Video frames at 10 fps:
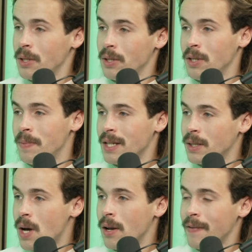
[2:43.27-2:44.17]
is best
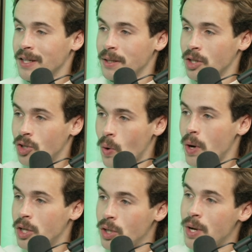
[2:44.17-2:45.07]
thought of as the
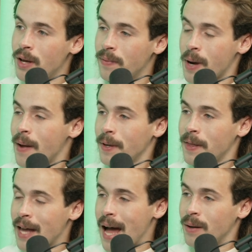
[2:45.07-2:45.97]
storage unit for
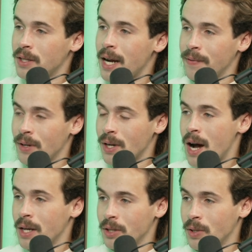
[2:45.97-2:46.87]
everything outside of your
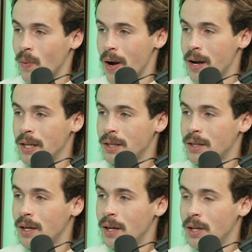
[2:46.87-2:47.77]
conscious awareness.